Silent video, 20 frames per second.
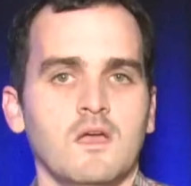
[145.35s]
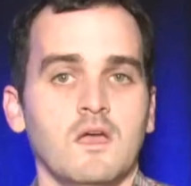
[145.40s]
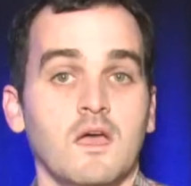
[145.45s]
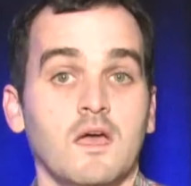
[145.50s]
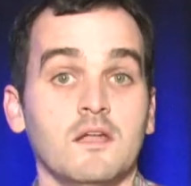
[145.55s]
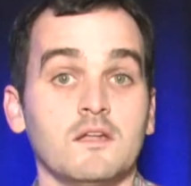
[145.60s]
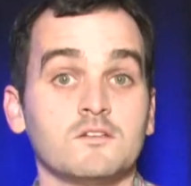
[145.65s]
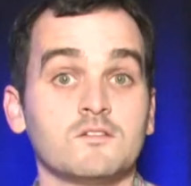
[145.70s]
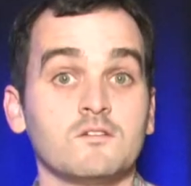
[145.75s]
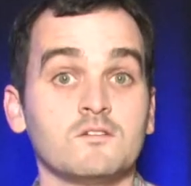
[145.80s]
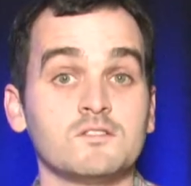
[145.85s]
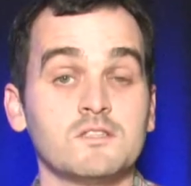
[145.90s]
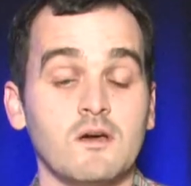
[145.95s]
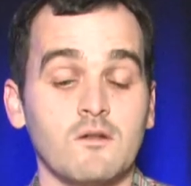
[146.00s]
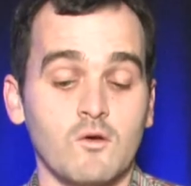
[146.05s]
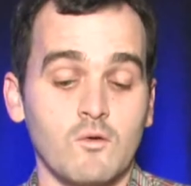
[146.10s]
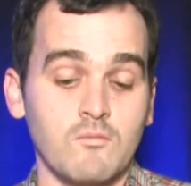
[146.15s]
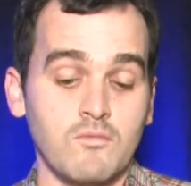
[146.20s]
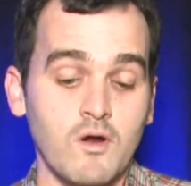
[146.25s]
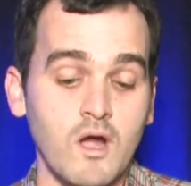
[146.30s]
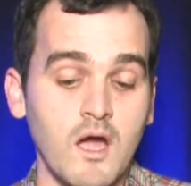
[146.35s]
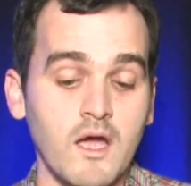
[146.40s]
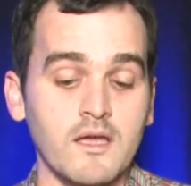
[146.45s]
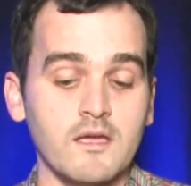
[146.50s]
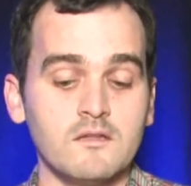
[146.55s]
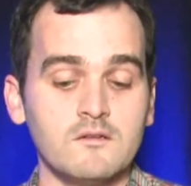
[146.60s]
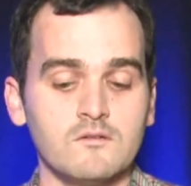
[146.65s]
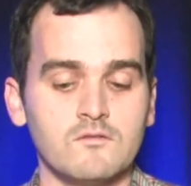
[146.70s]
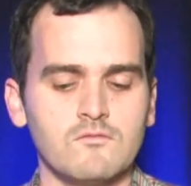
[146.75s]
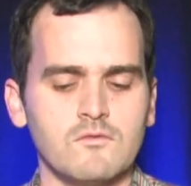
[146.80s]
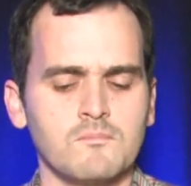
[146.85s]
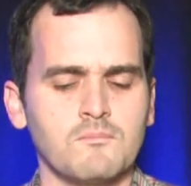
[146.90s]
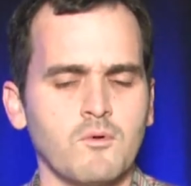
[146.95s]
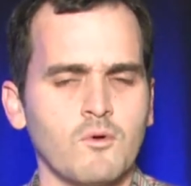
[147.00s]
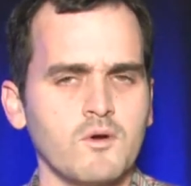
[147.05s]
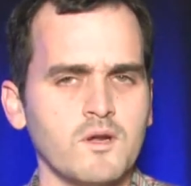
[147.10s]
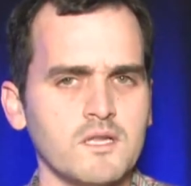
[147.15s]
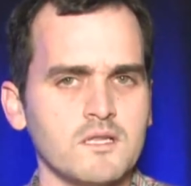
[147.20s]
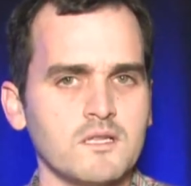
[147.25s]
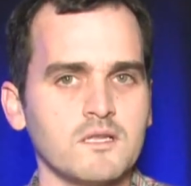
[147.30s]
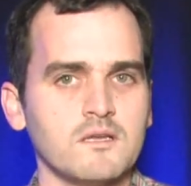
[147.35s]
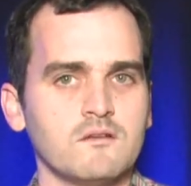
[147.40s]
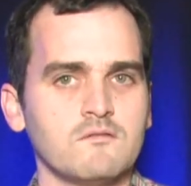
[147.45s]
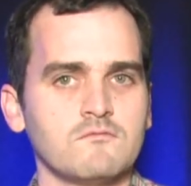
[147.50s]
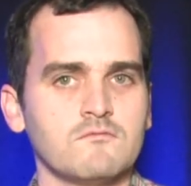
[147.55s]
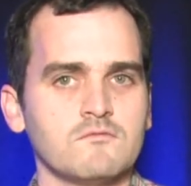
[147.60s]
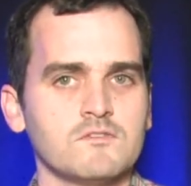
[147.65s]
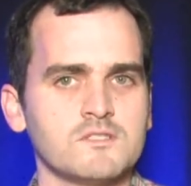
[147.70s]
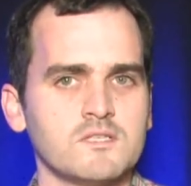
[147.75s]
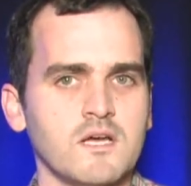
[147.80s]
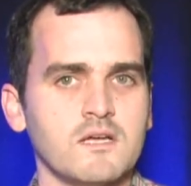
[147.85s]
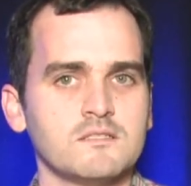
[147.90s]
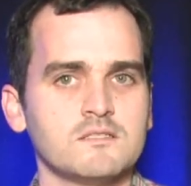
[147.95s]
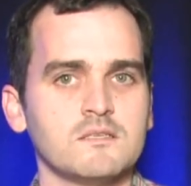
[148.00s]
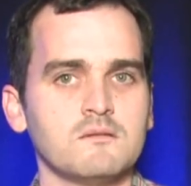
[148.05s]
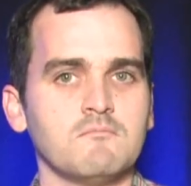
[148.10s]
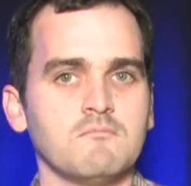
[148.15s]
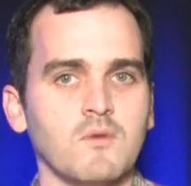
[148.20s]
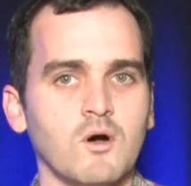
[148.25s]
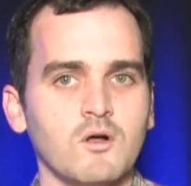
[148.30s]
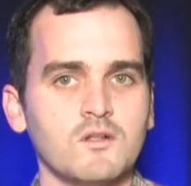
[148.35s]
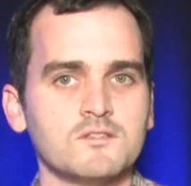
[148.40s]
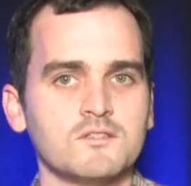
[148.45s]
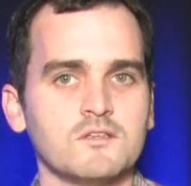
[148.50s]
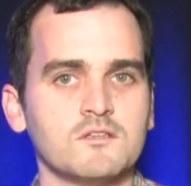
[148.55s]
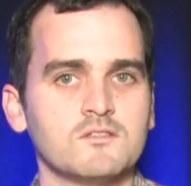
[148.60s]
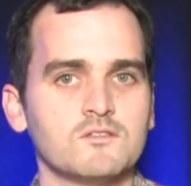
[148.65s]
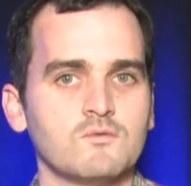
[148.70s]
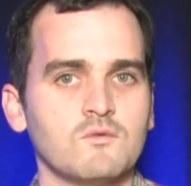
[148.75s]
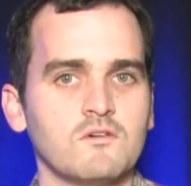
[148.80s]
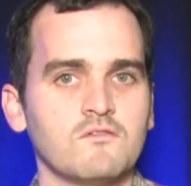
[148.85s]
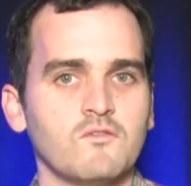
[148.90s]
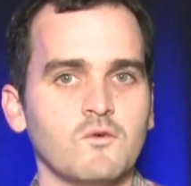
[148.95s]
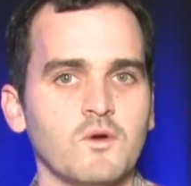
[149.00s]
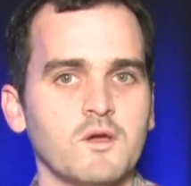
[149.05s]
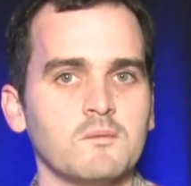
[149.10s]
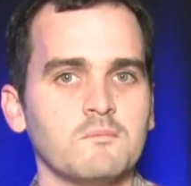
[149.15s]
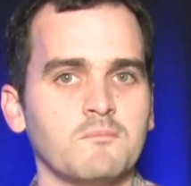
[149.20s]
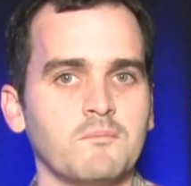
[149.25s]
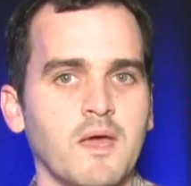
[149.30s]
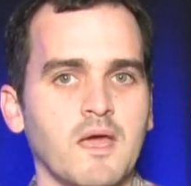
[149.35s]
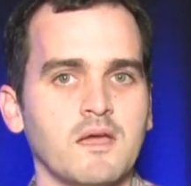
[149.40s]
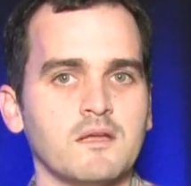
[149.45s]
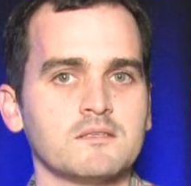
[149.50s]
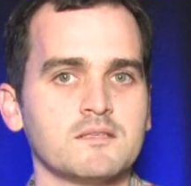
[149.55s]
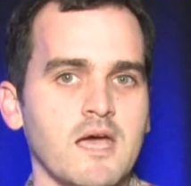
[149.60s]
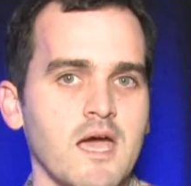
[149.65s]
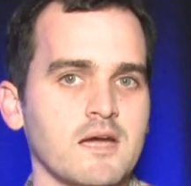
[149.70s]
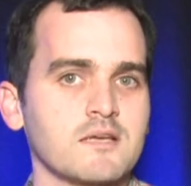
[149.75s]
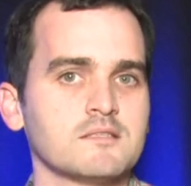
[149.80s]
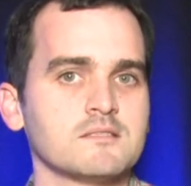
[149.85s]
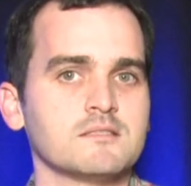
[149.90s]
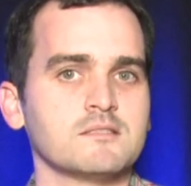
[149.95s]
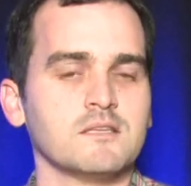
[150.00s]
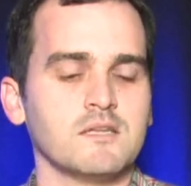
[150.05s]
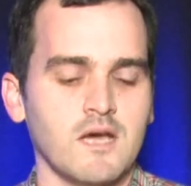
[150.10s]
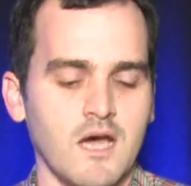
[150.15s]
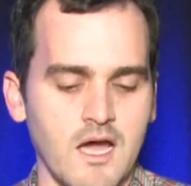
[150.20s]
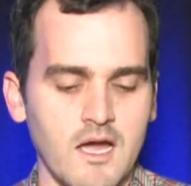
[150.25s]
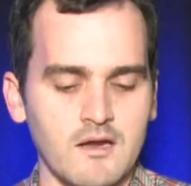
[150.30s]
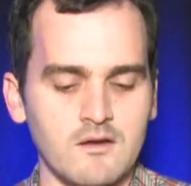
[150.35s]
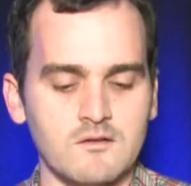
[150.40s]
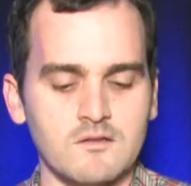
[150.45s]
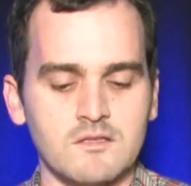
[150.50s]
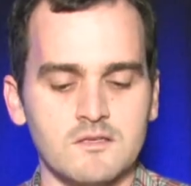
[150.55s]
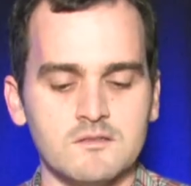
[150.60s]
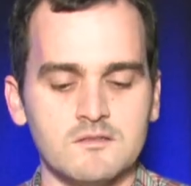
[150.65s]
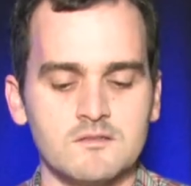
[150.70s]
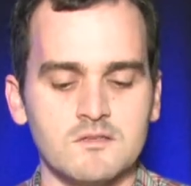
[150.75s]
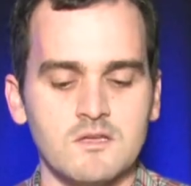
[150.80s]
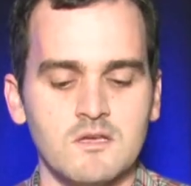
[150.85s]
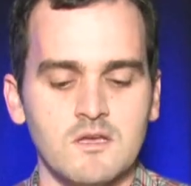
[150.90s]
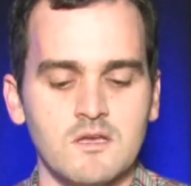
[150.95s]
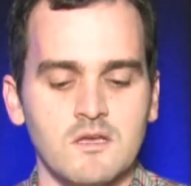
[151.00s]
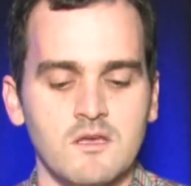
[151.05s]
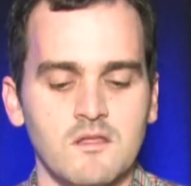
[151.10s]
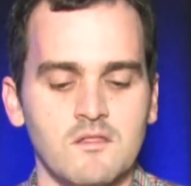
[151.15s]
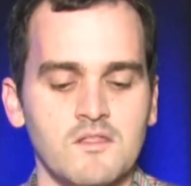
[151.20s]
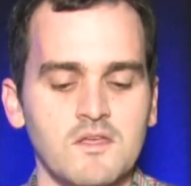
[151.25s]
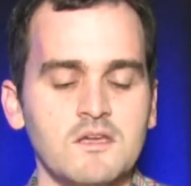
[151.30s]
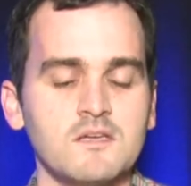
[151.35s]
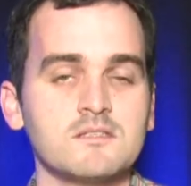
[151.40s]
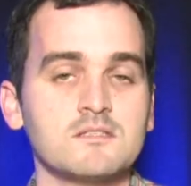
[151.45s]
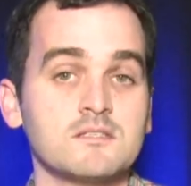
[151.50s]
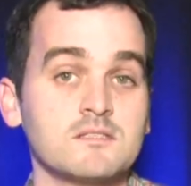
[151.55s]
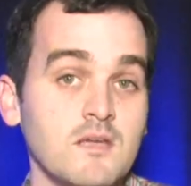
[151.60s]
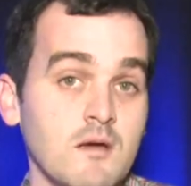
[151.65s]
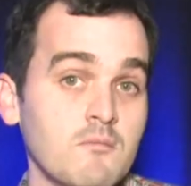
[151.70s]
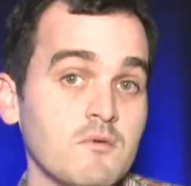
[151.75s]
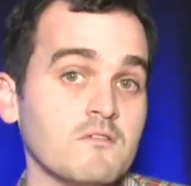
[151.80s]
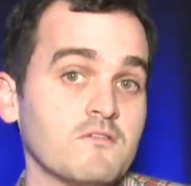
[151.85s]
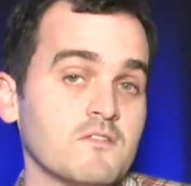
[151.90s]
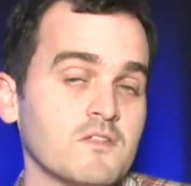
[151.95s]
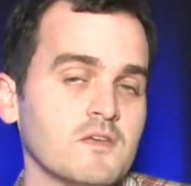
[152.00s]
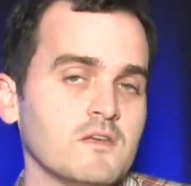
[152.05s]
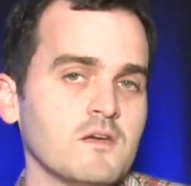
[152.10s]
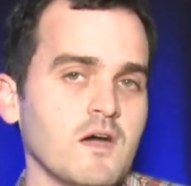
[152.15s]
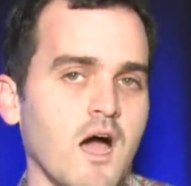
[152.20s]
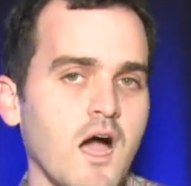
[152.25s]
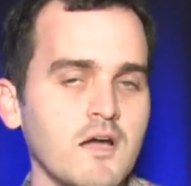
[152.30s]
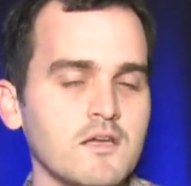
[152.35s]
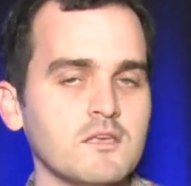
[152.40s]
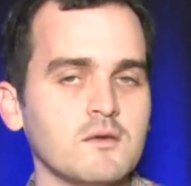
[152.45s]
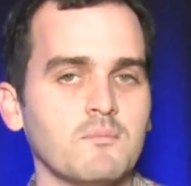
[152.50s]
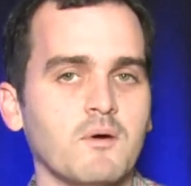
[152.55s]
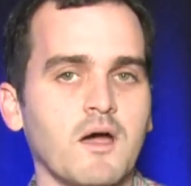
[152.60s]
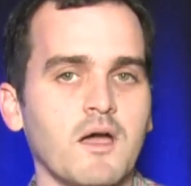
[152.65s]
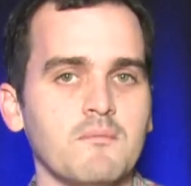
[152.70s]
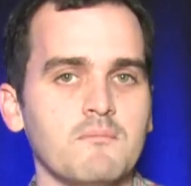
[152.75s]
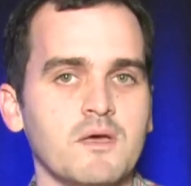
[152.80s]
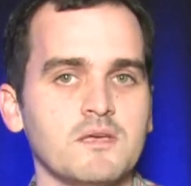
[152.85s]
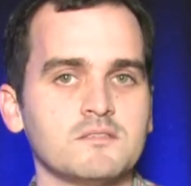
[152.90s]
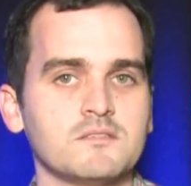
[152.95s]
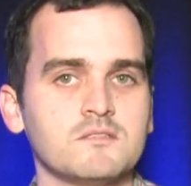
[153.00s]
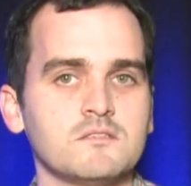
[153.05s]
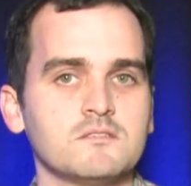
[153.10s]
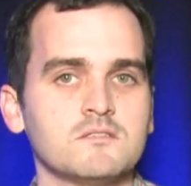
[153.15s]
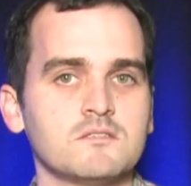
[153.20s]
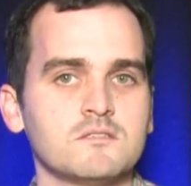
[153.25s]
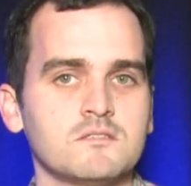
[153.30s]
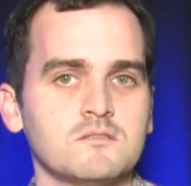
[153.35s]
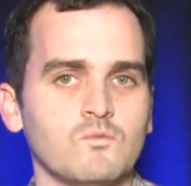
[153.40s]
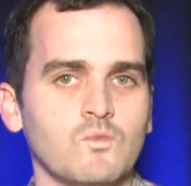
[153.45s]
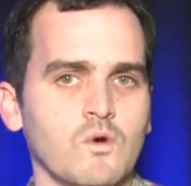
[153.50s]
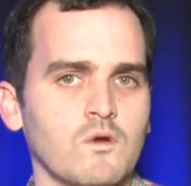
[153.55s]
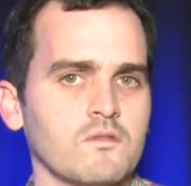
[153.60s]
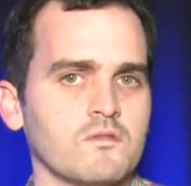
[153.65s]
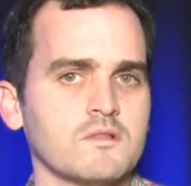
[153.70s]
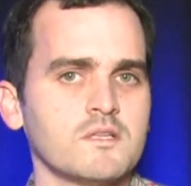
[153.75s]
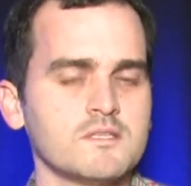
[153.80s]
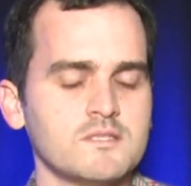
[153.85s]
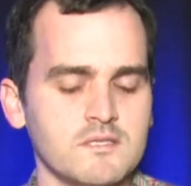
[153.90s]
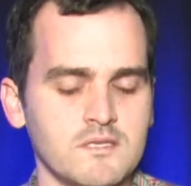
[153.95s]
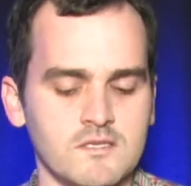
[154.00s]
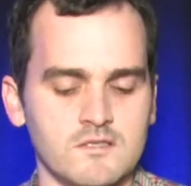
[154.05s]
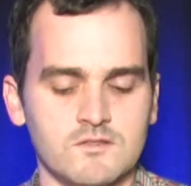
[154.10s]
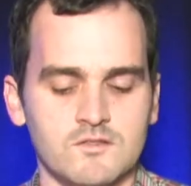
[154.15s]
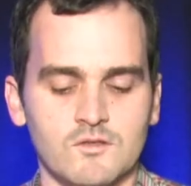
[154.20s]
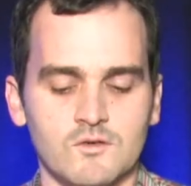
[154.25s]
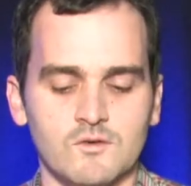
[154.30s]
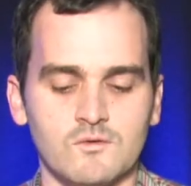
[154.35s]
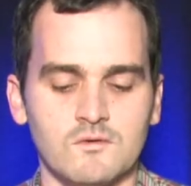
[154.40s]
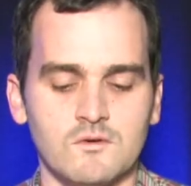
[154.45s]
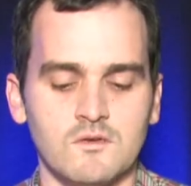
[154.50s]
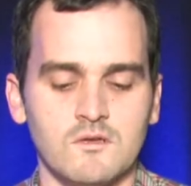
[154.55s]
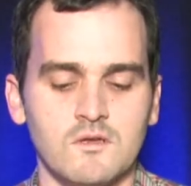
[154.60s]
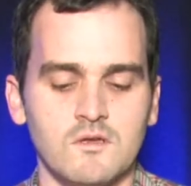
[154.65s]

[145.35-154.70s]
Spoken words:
And it turns out O'Brien, who reportedly resides in Malta to avoid paying taxes in Ireland, thinks some of the Occupy message is worth listening to.